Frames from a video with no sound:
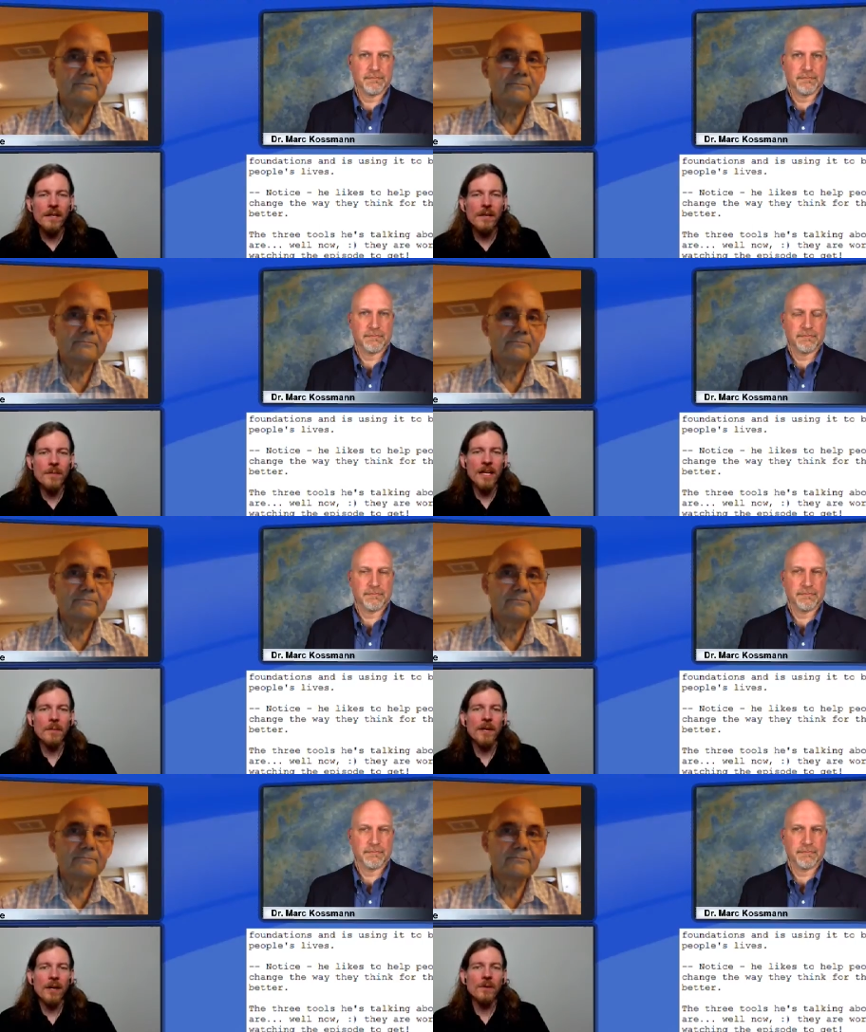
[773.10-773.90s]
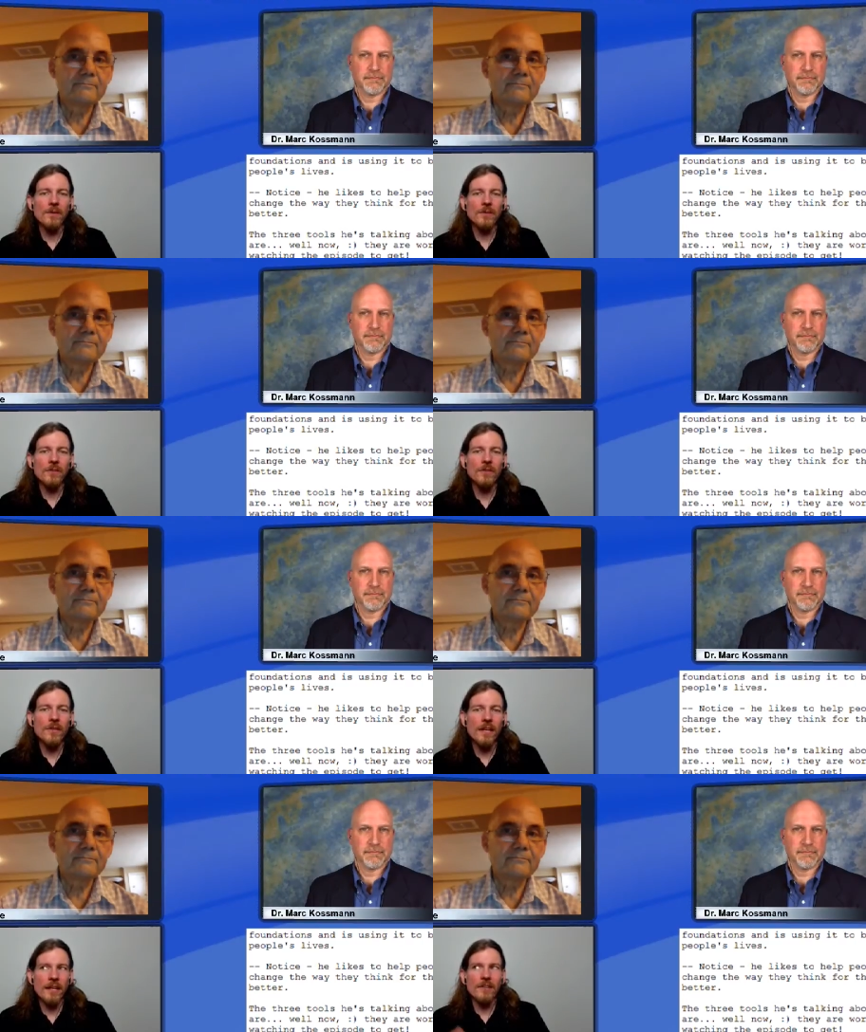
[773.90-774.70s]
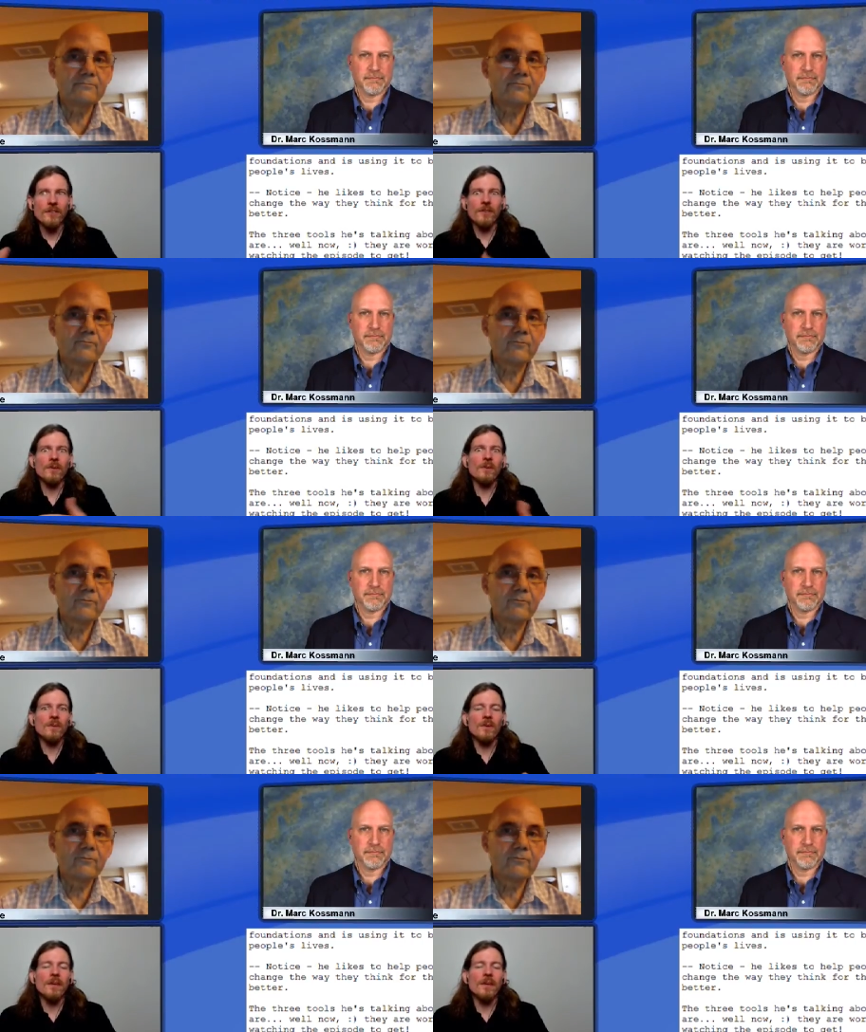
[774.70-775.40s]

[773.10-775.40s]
Speaker 1: and become a coach and, and do